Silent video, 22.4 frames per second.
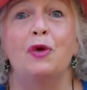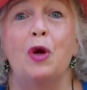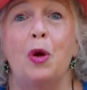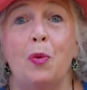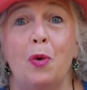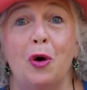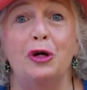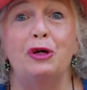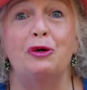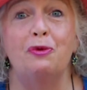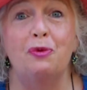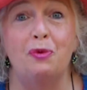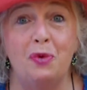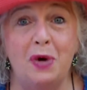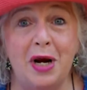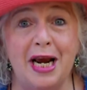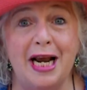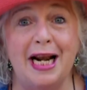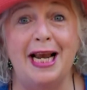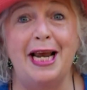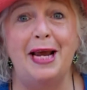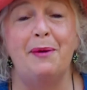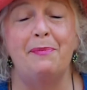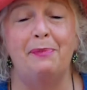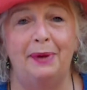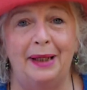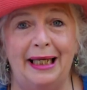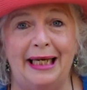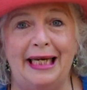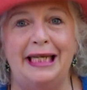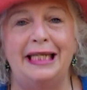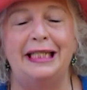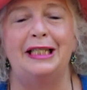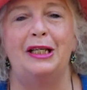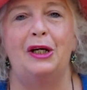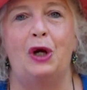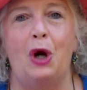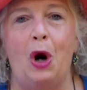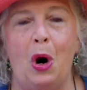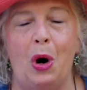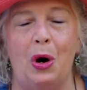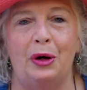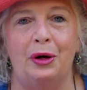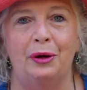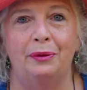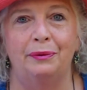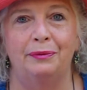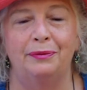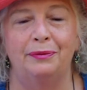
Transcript: want to really please God?